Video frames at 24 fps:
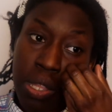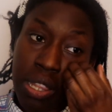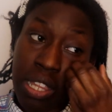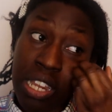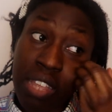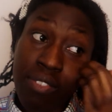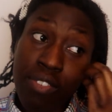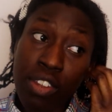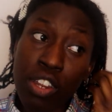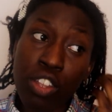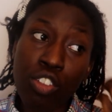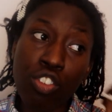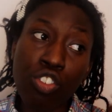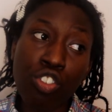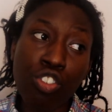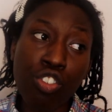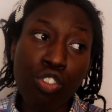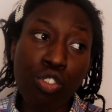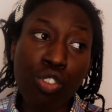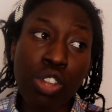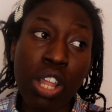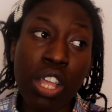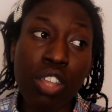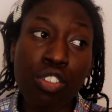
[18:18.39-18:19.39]
And then even in
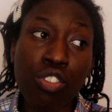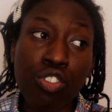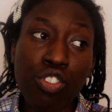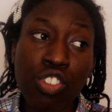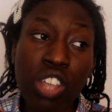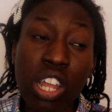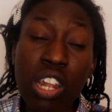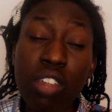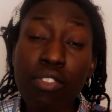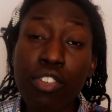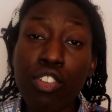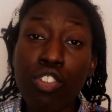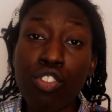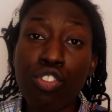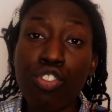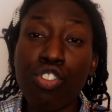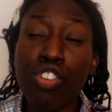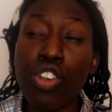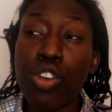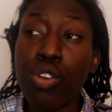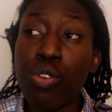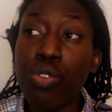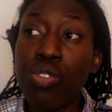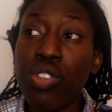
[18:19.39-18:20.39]
like television
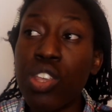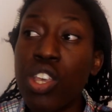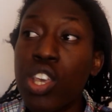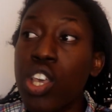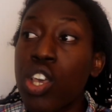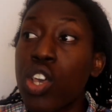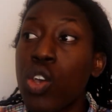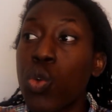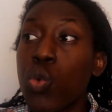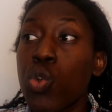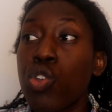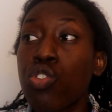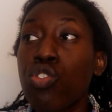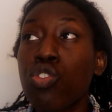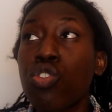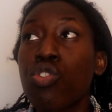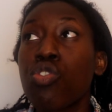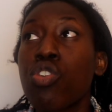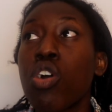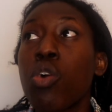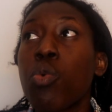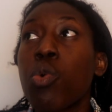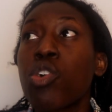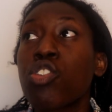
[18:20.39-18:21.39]
shows, we used to
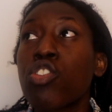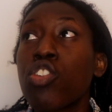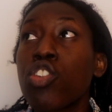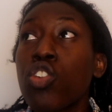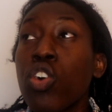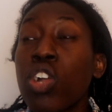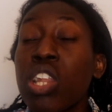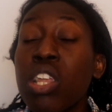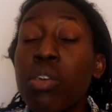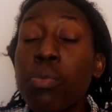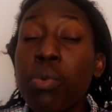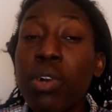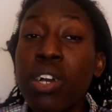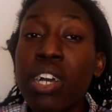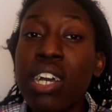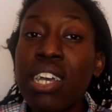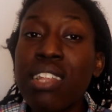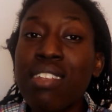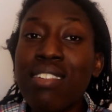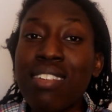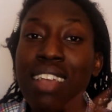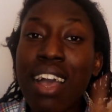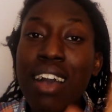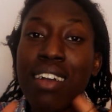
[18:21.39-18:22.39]
grow up watching
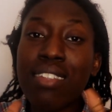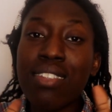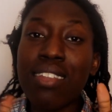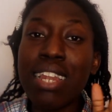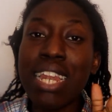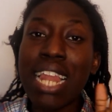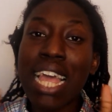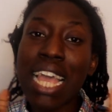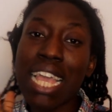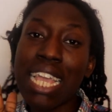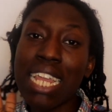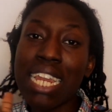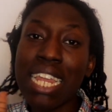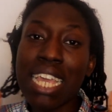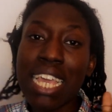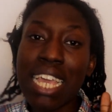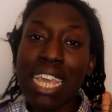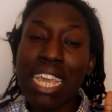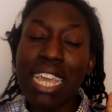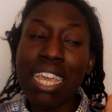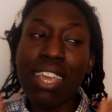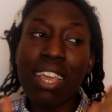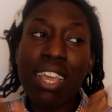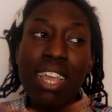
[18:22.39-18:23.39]
Nollywood. Shout out to
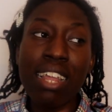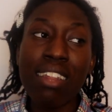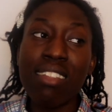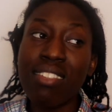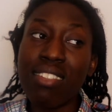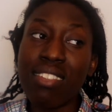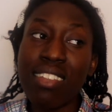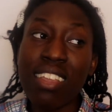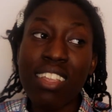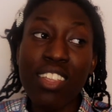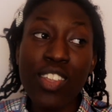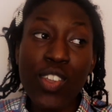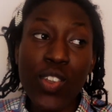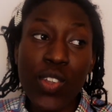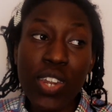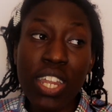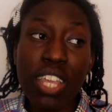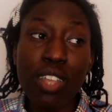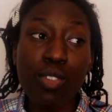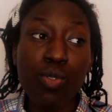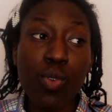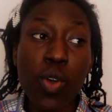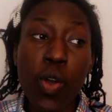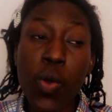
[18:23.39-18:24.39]
Lady in
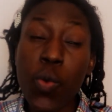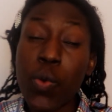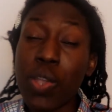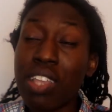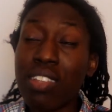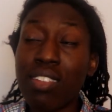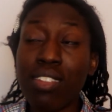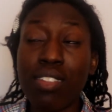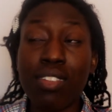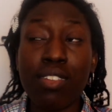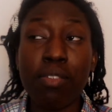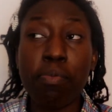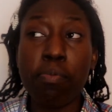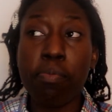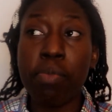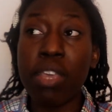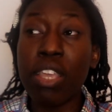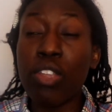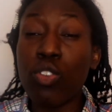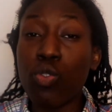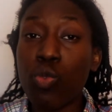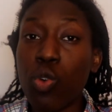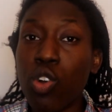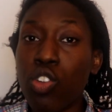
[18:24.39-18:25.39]
uni as well. We used to just
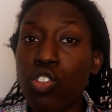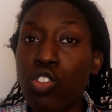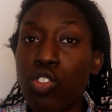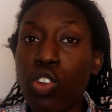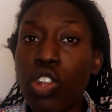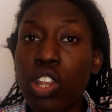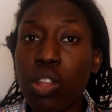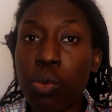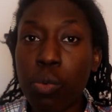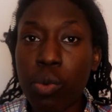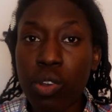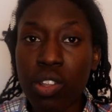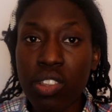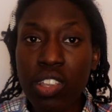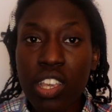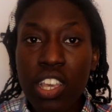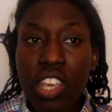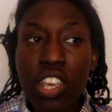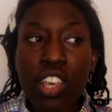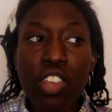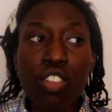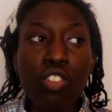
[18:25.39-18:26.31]
binge watch Nollywood.